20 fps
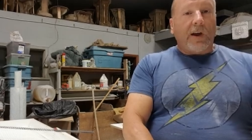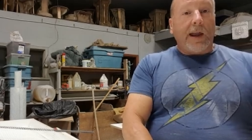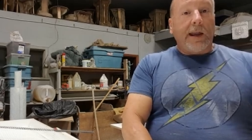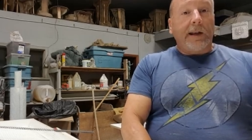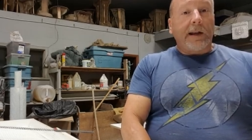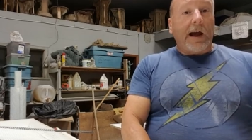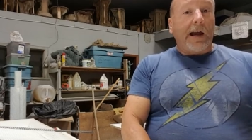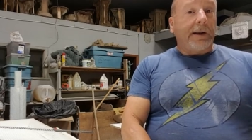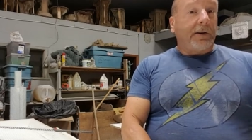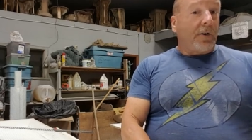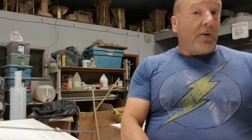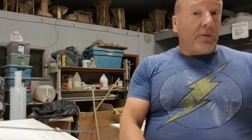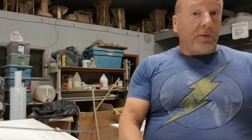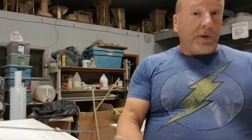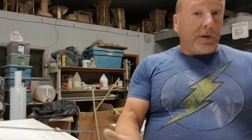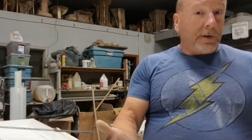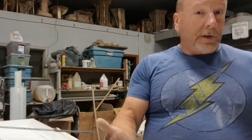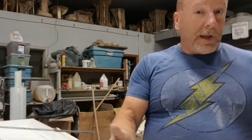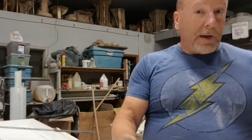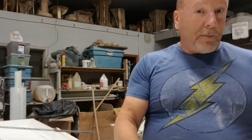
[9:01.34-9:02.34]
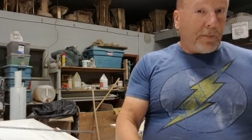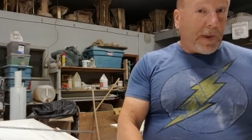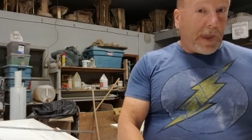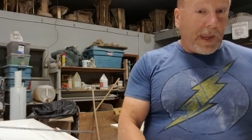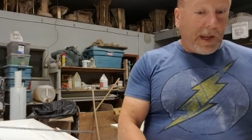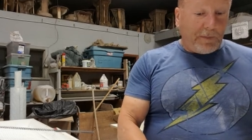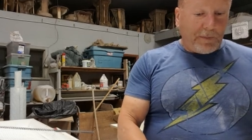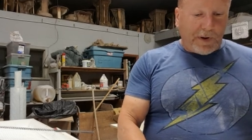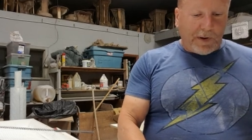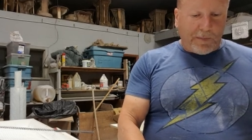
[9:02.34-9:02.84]
site. I don't get
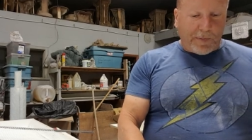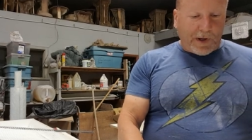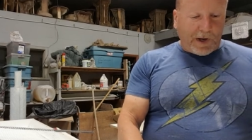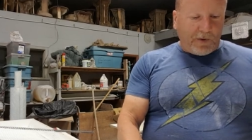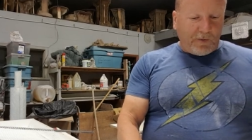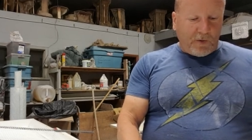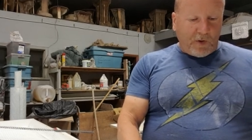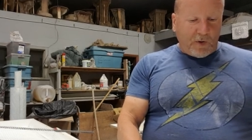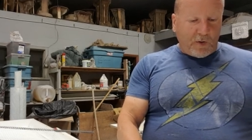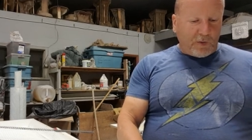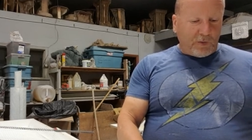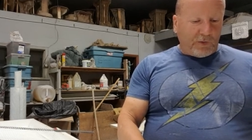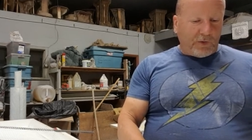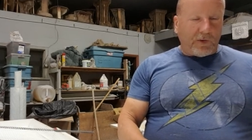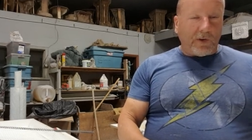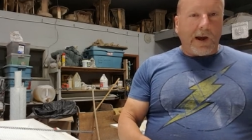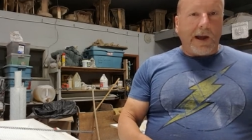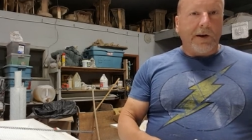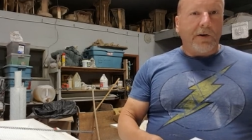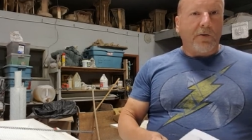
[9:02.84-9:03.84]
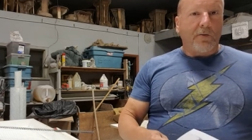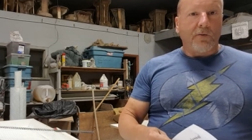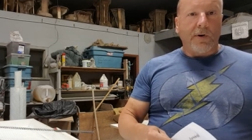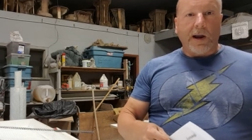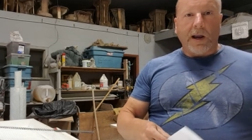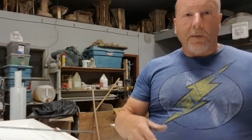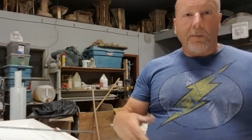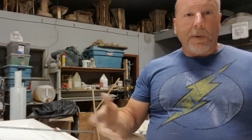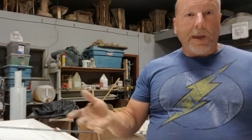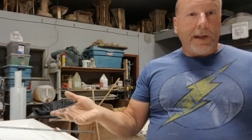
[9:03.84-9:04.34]
paid by Buddy Rhodes. I don't
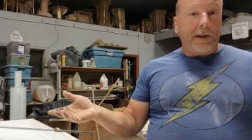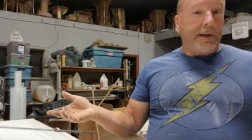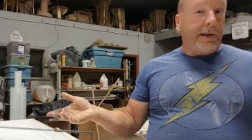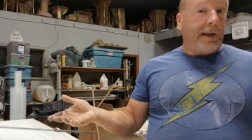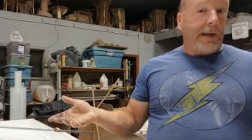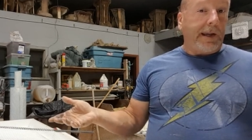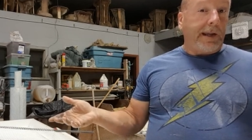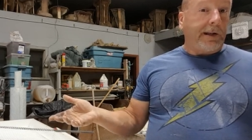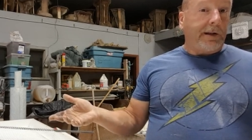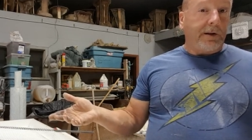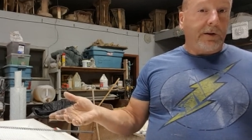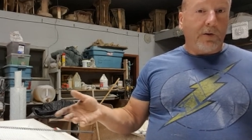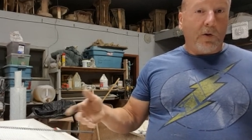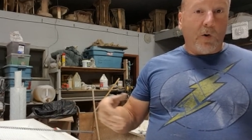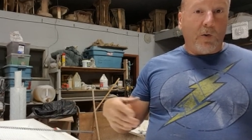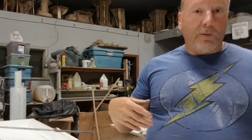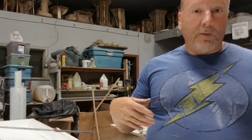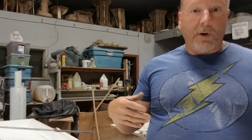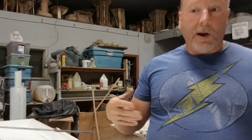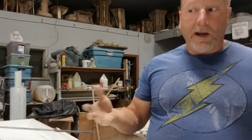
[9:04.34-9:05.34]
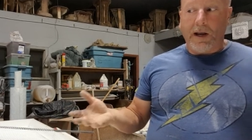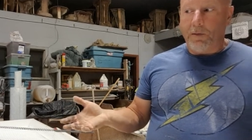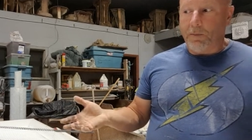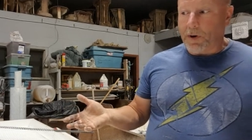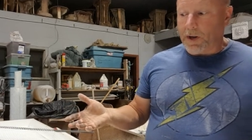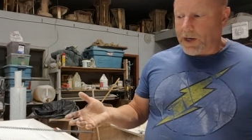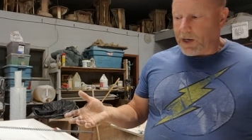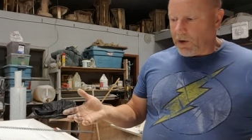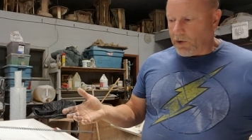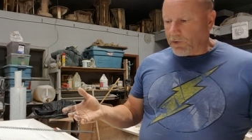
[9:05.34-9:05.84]
recommend it over
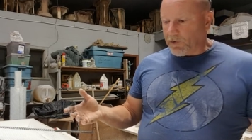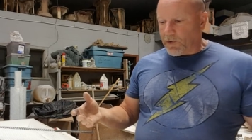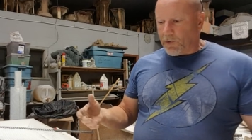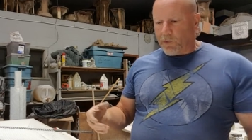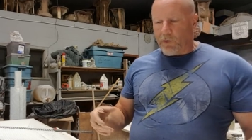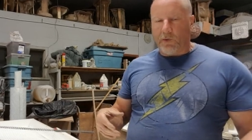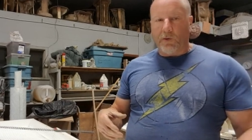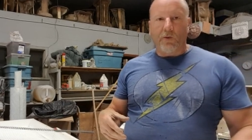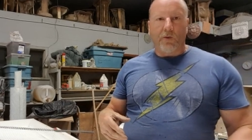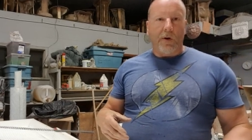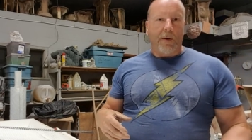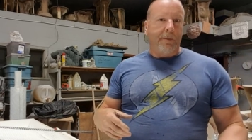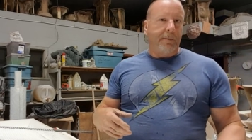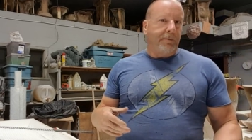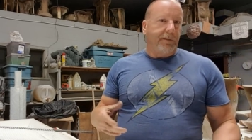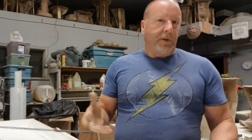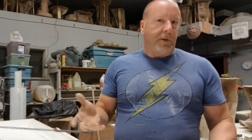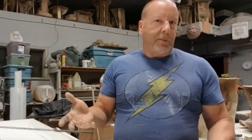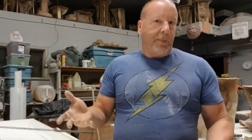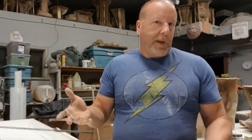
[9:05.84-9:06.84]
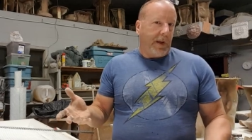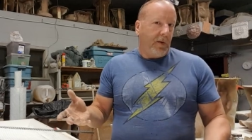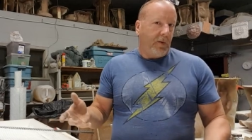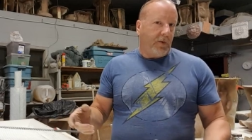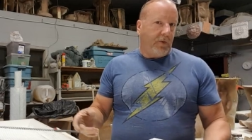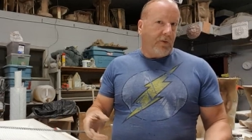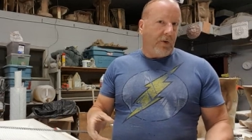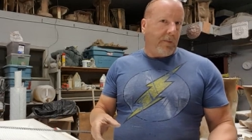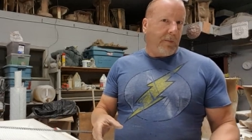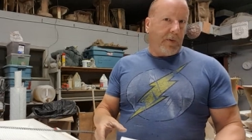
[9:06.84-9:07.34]
anybody else's scrim. To me,
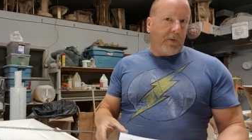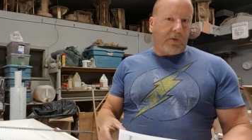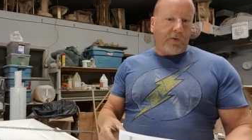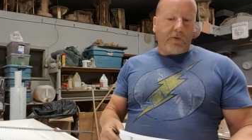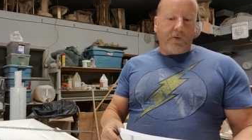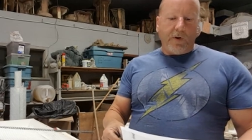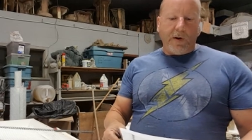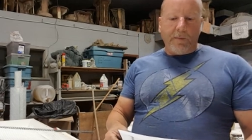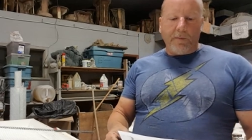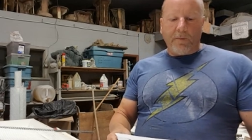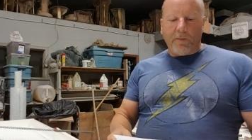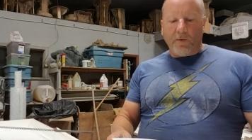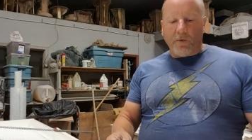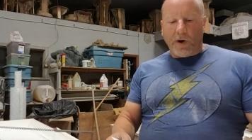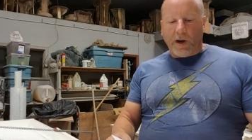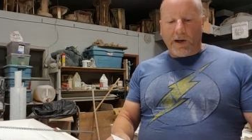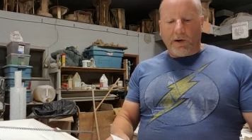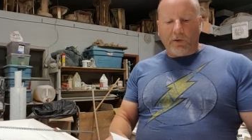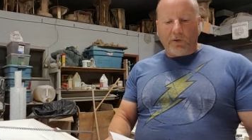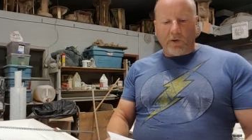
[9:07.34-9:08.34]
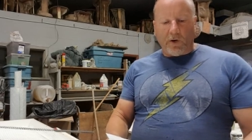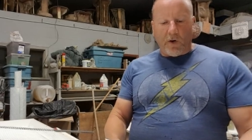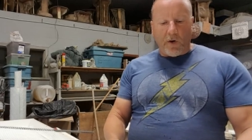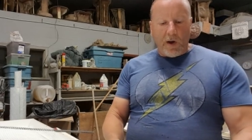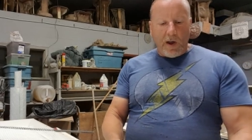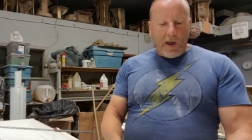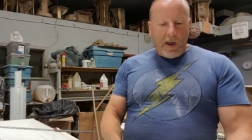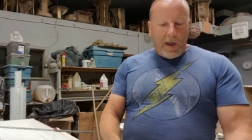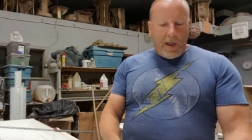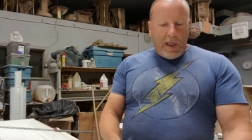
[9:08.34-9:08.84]
scrim is scrim, right?
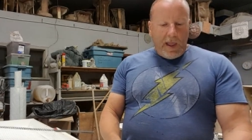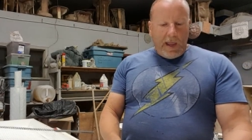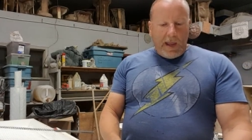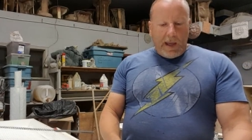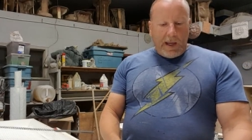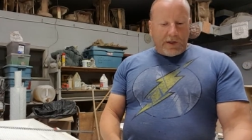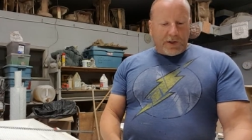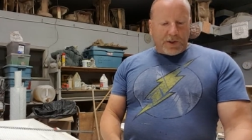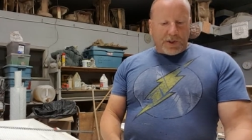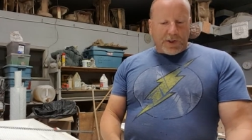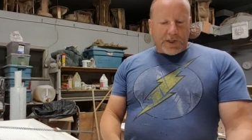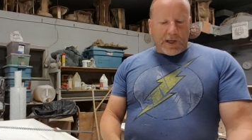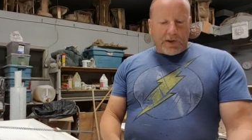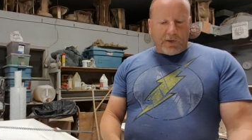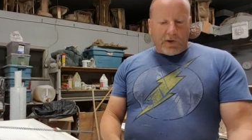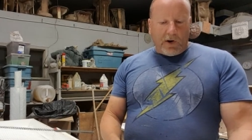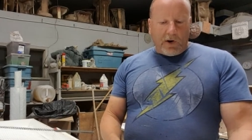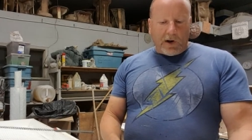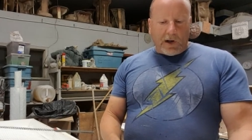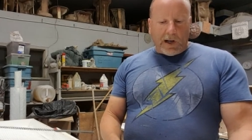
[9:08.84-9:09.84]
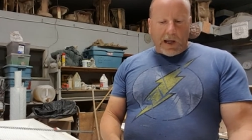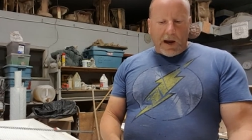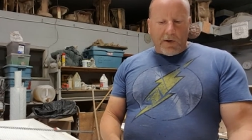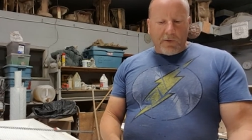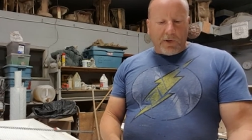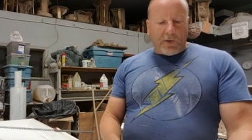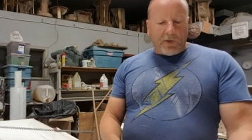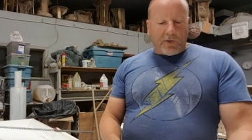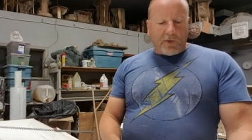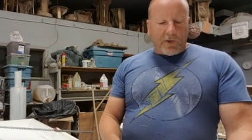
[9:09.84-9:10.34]
So it just says alkali
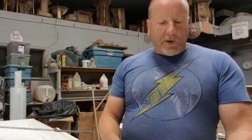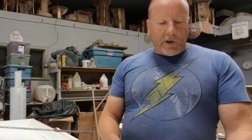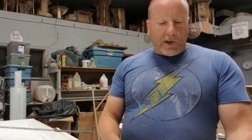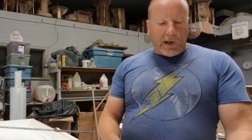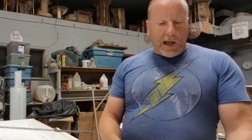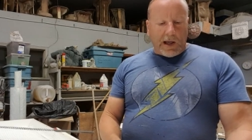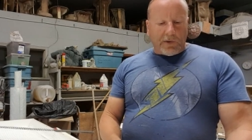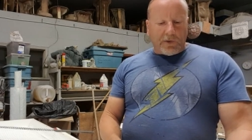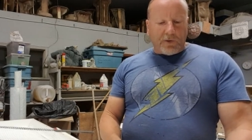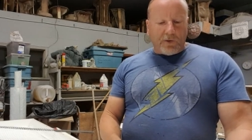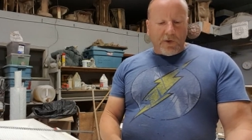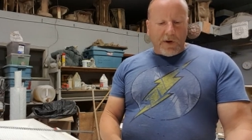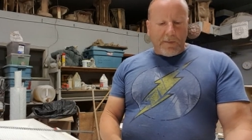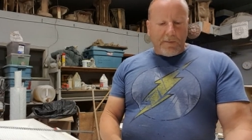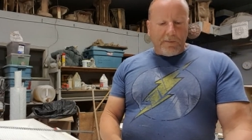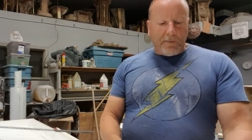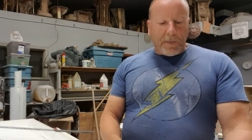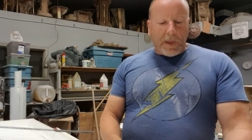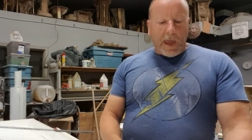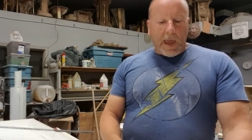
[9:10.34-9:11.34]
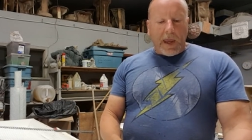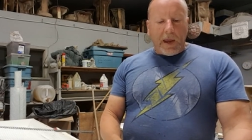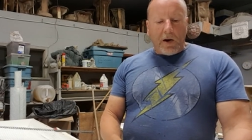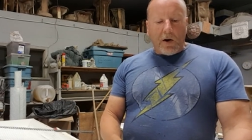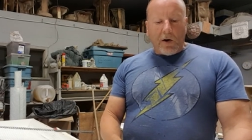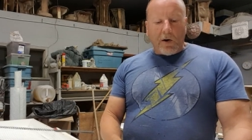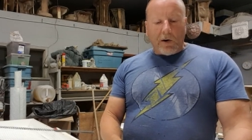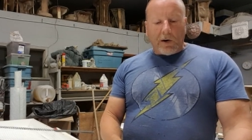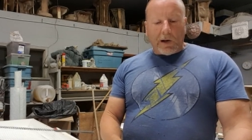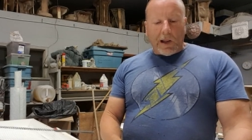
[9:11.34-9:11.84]
resistant glass scrim.
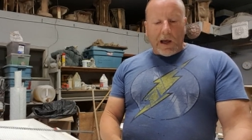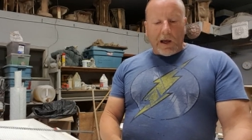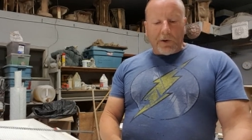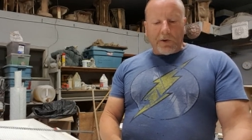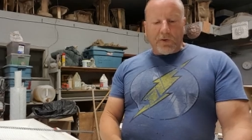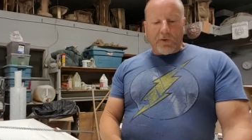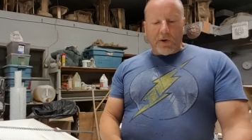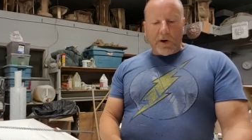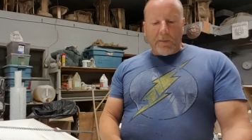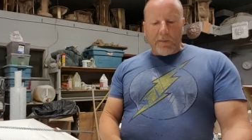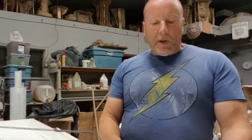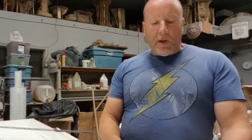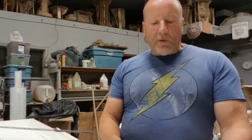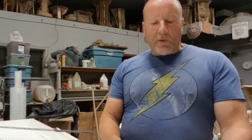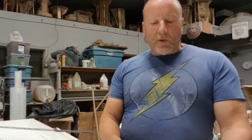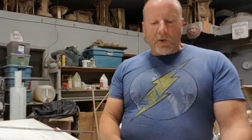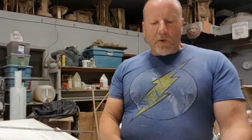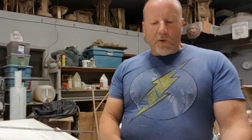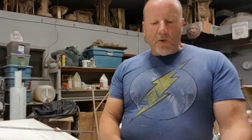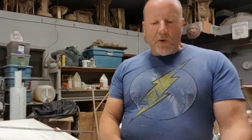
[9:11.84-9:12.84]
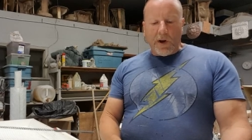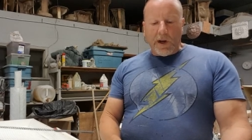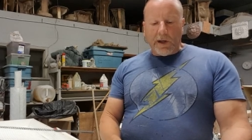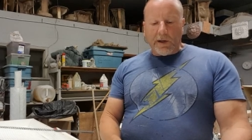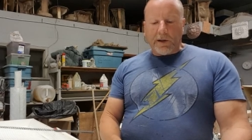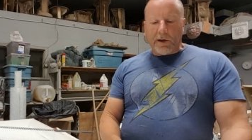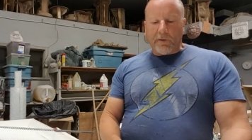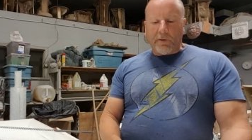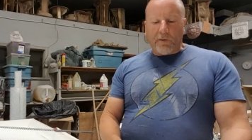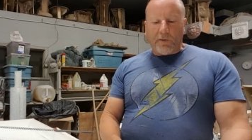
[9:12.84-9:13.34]
AR glass scrim is an
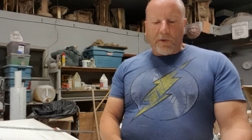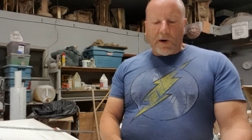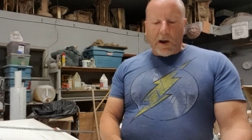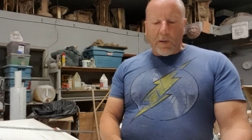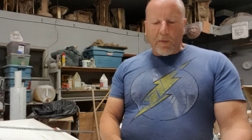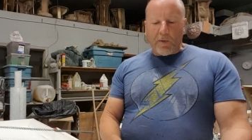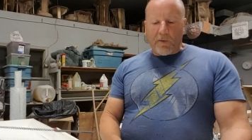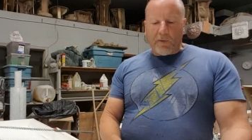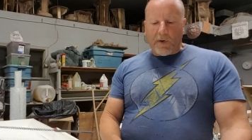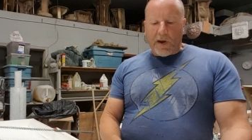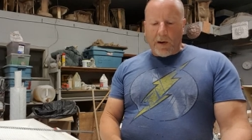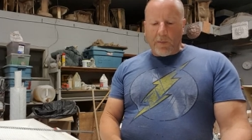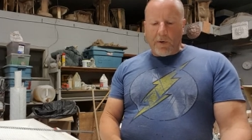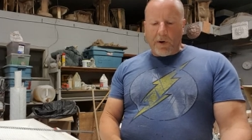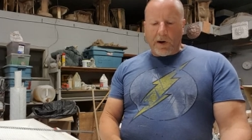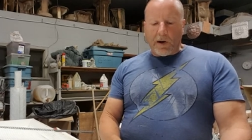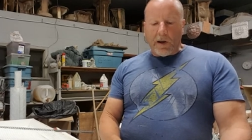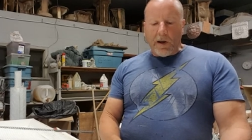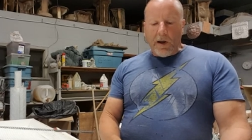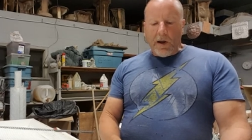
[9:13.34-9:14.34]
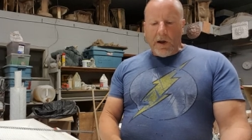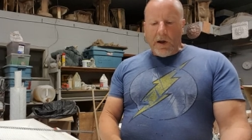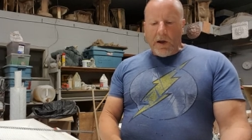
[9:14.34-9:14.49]
oriented fiber fabric.